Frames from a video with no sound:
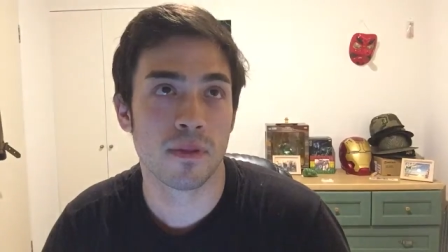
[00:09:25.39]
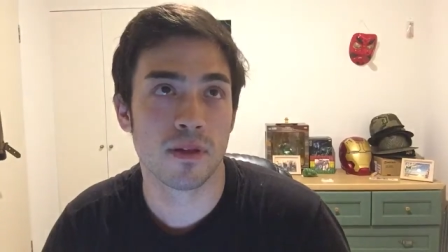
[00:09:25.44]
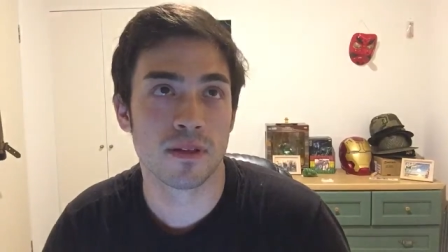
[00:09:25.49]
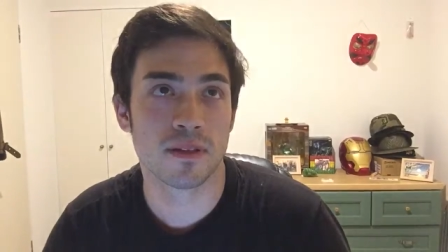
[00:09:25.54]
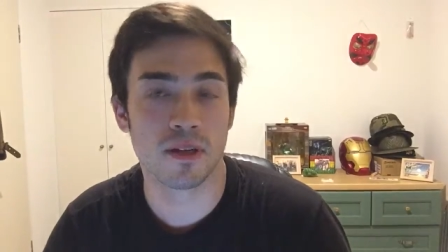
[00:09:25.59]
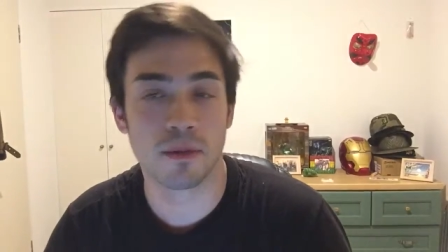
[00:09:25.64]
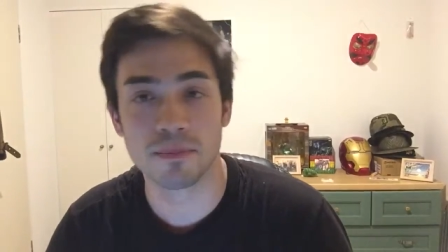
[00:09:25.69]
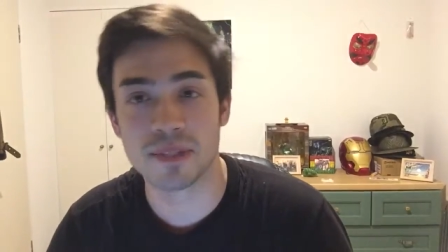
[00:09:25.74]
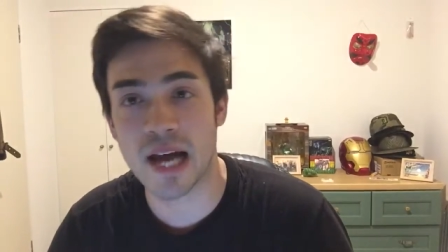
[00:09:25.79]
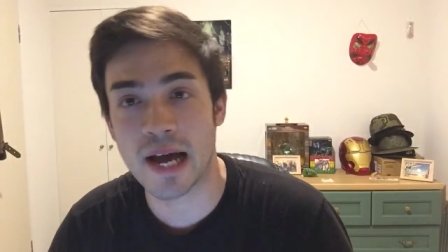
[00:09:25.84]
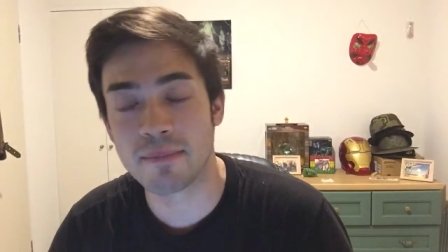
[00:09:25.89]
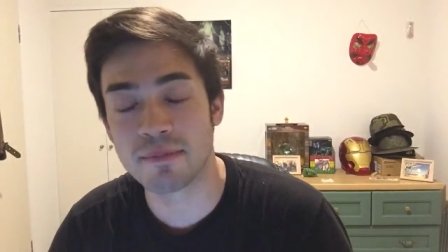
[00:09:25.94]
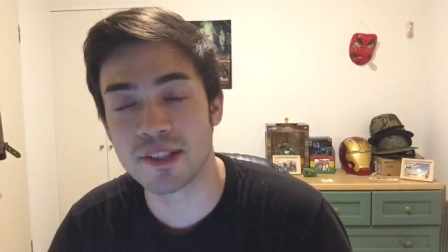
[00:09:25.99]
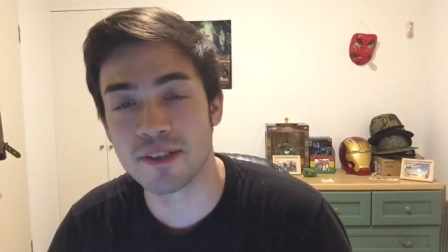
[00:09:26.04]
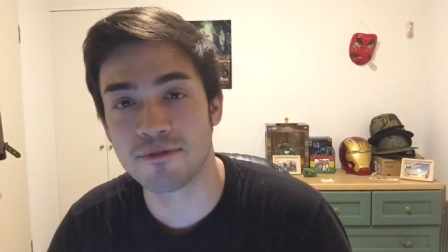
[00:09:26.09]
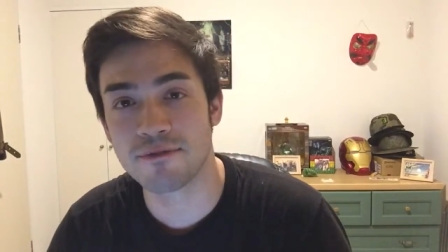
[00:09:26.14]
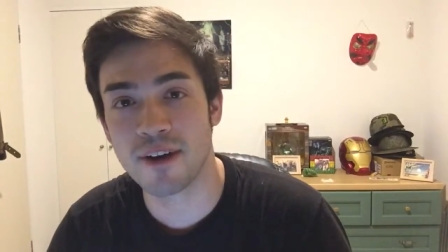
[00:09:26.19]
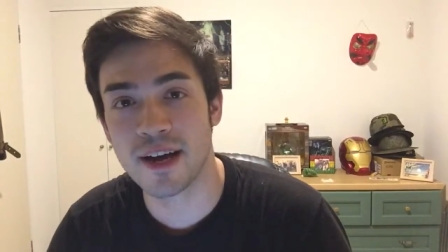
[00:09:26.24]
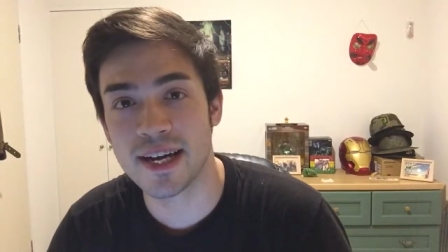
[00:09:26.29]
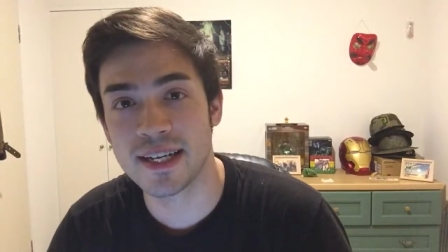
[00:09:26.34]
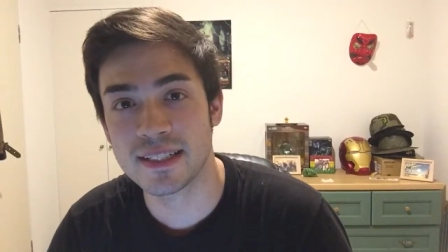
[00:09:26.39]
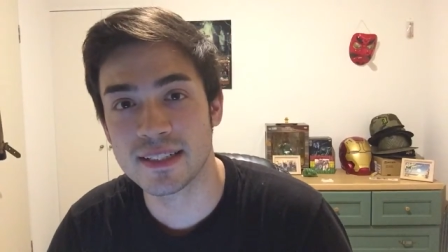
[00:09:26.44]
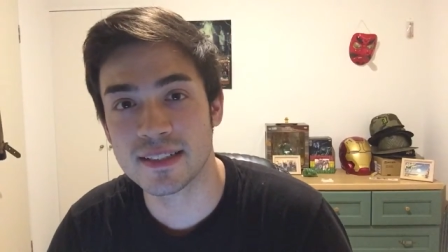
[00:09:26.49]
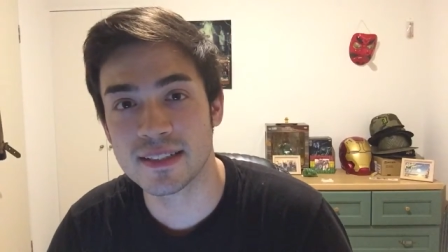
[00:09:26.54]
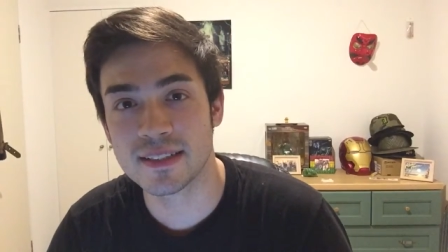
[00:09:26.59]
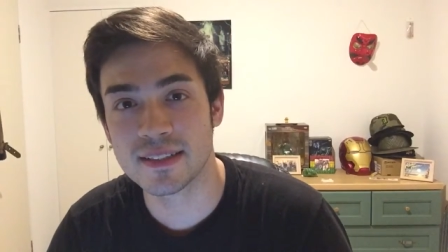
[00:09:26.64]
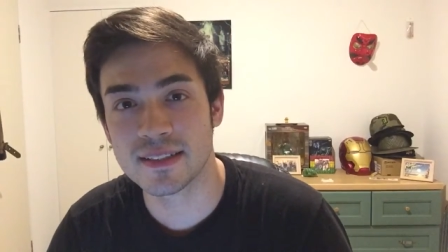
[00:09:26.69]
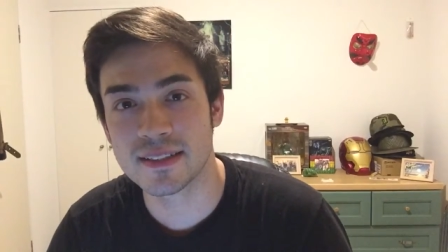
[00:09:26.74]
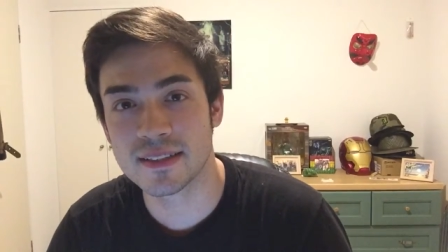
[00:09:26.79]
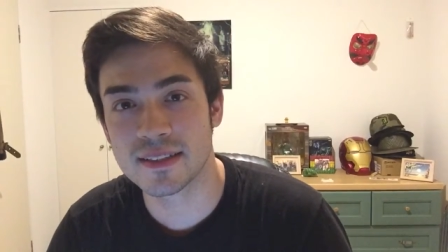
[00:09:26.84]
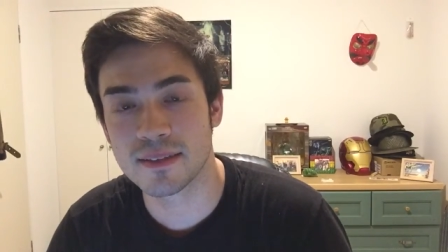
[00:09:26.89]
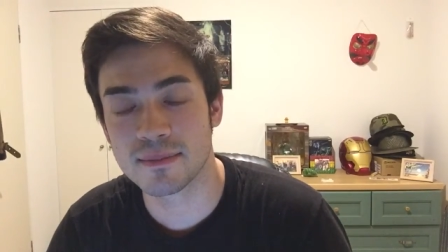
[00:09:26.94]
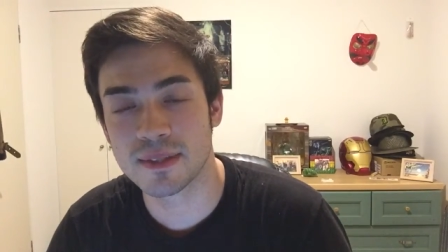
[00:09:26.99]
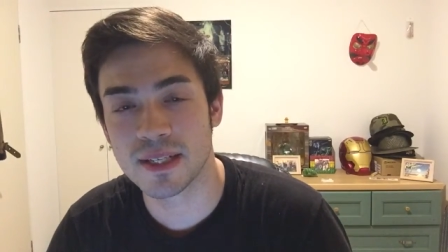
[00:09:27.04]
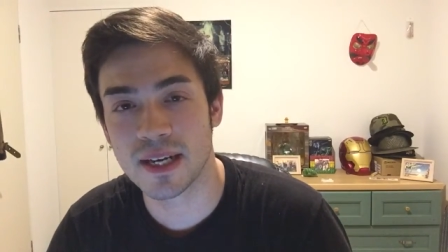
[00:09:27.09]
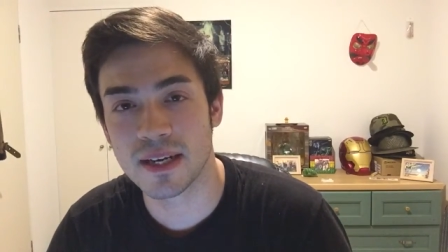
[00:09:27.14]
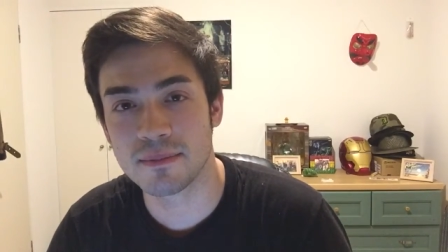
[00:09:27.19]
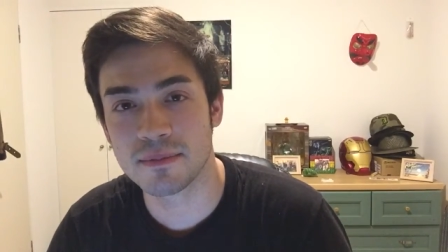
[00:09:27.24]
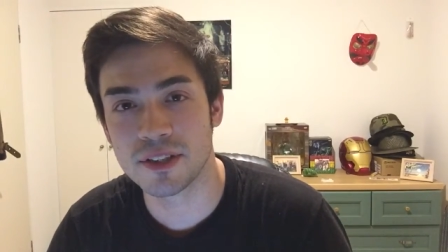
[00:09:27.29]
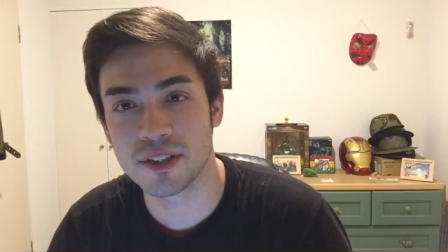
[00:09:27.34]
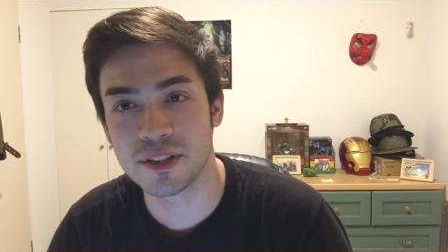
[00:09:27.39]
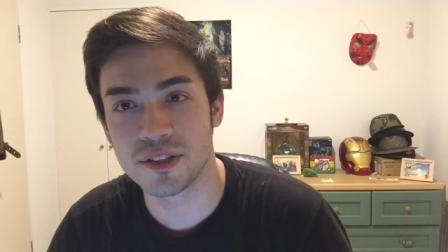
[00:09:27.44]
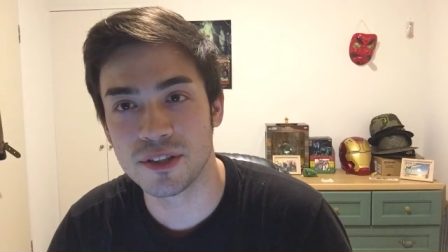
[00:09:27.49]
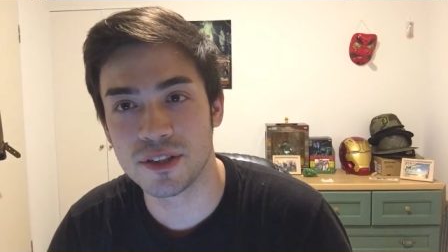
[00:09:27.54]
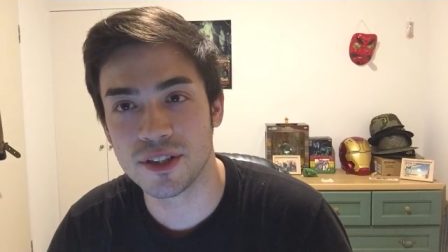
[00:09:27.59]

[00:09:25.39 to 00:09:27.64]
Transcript: Sometimes you fight, sometimes you,